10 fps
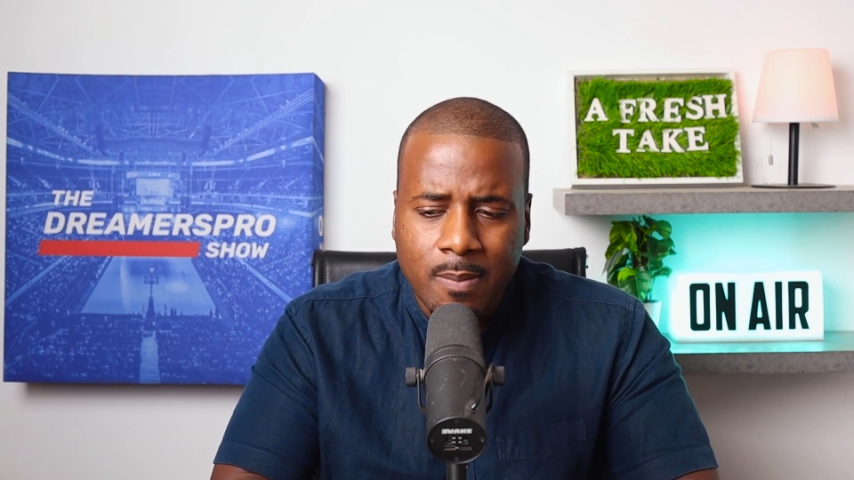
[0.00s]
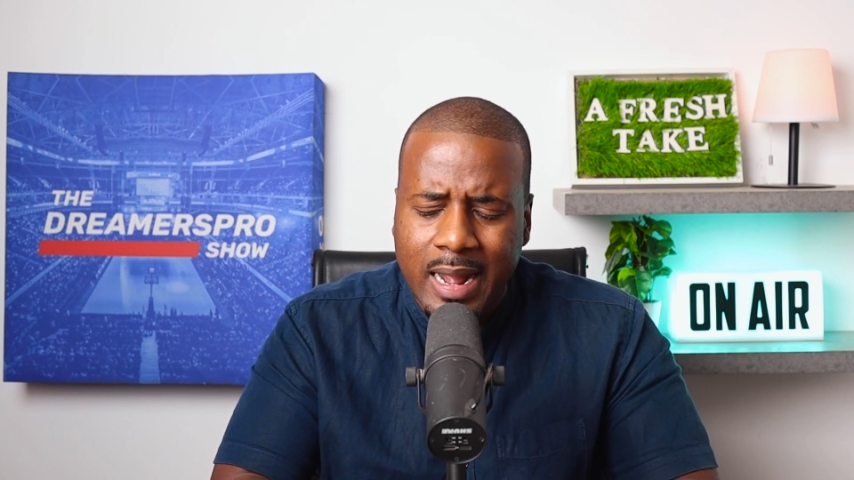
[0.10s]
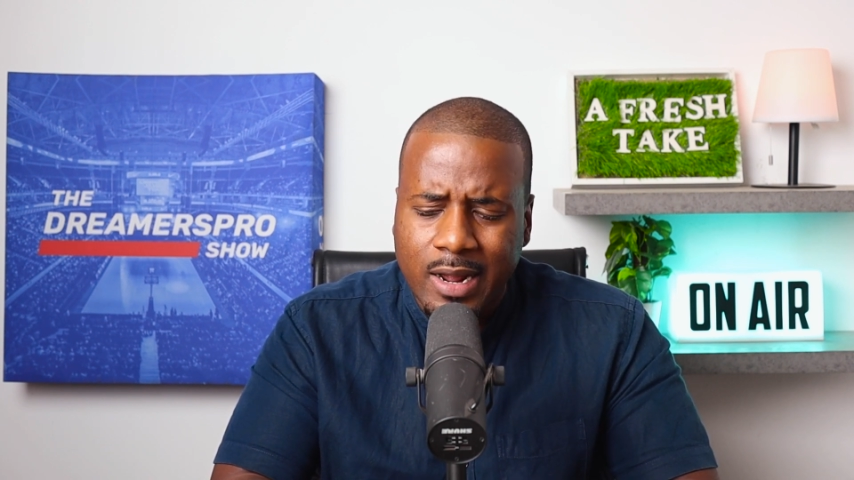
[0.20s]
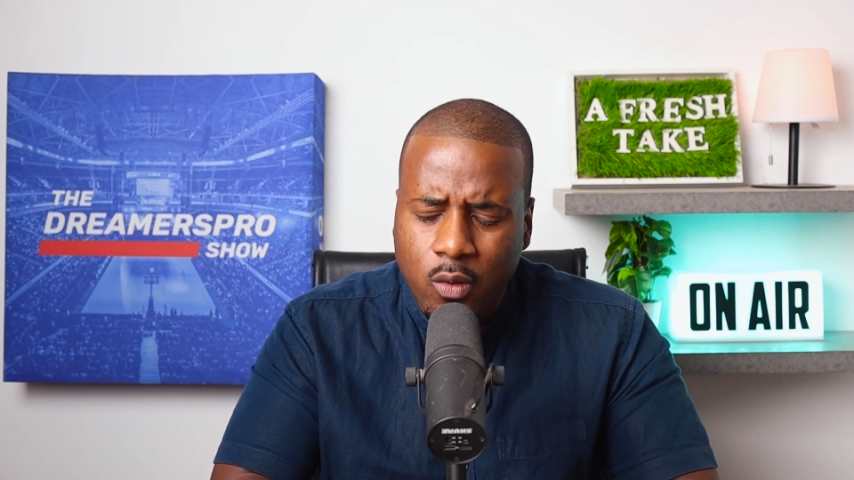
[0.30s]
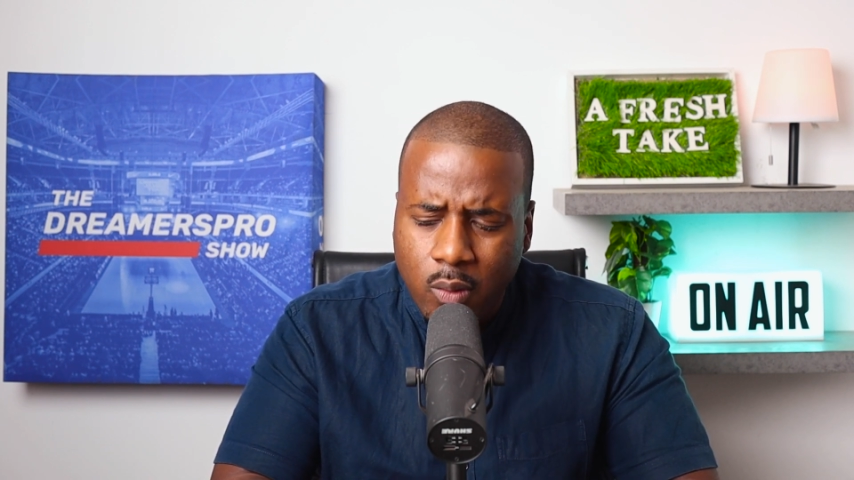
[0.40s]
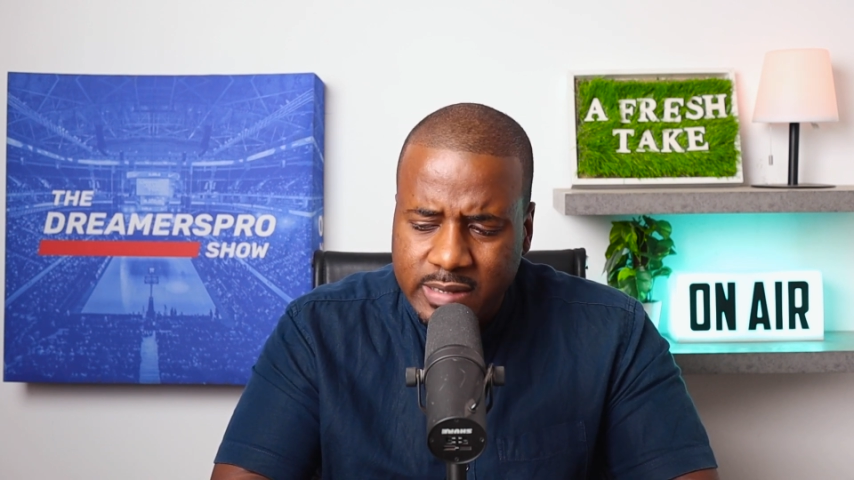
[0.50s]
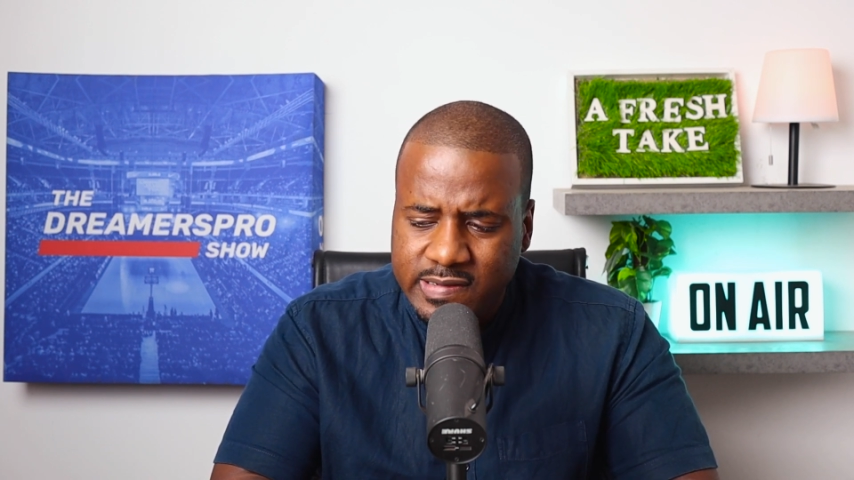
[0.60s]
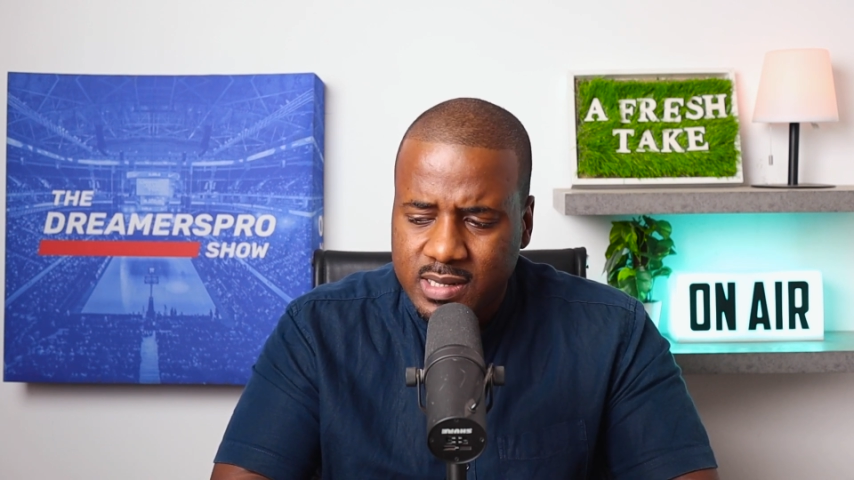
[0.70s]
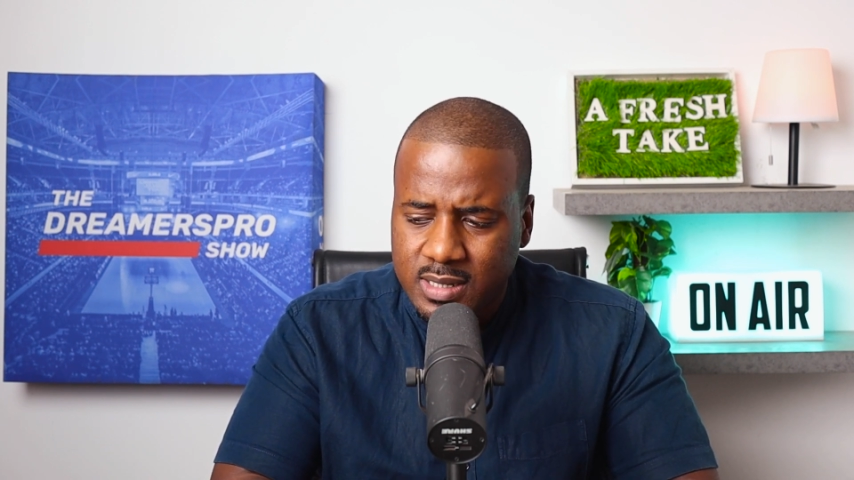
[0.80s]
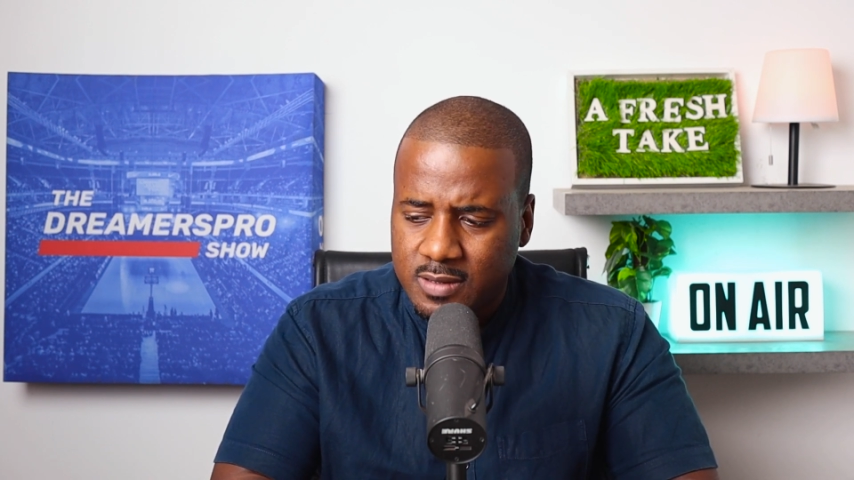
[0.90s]
And my
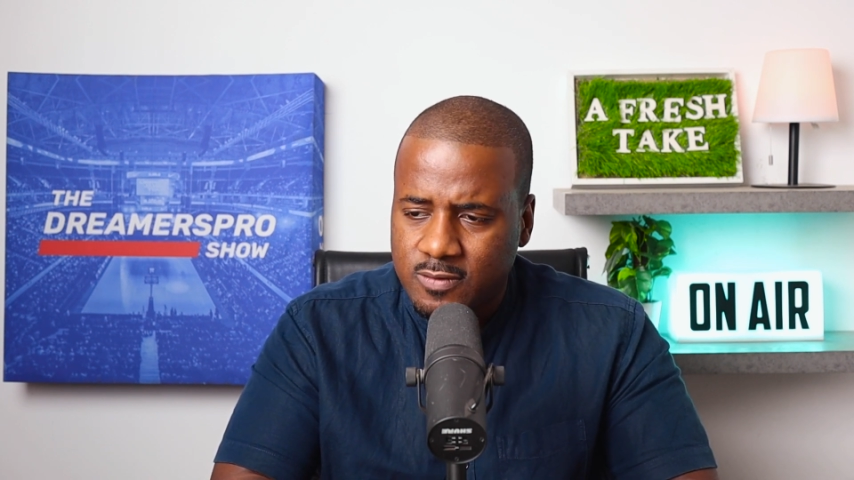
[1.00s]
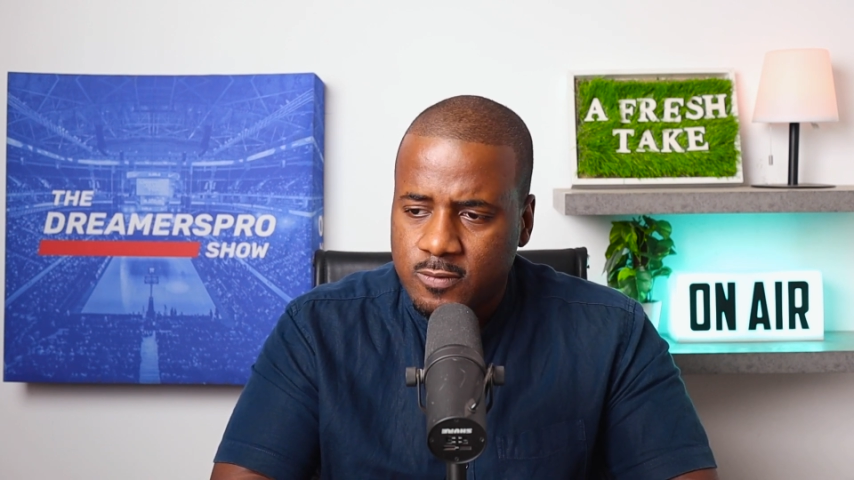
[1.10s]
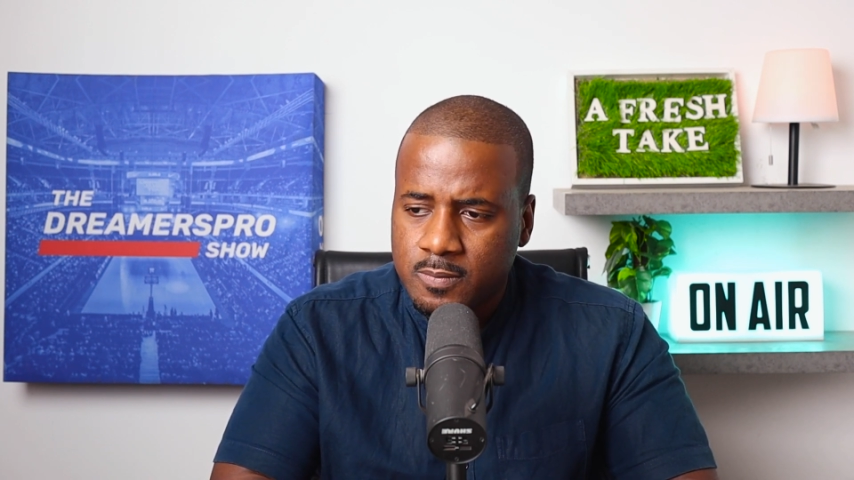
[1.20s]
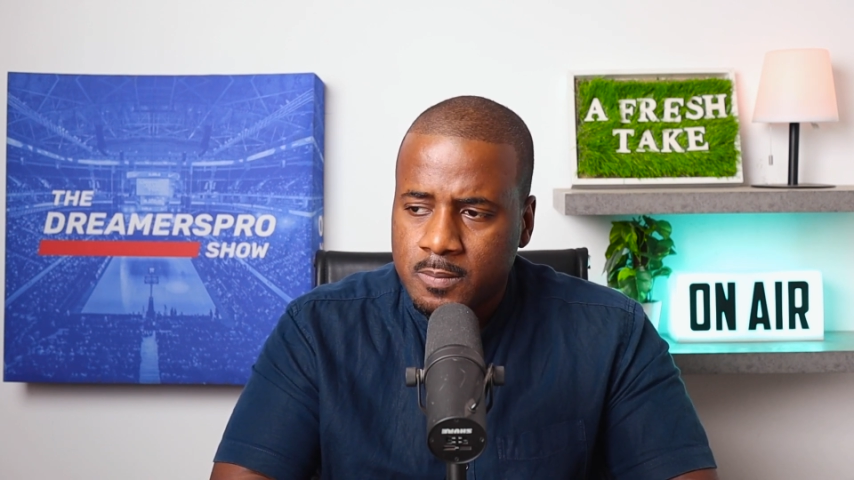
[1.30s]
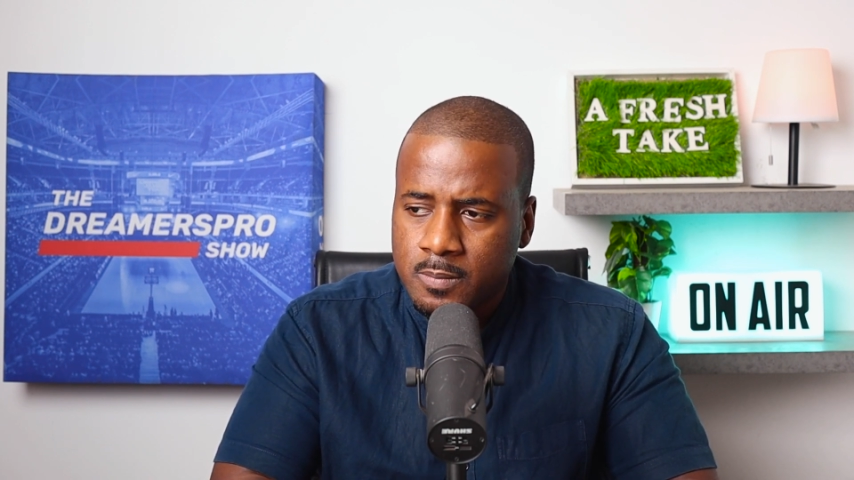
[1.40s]
question is,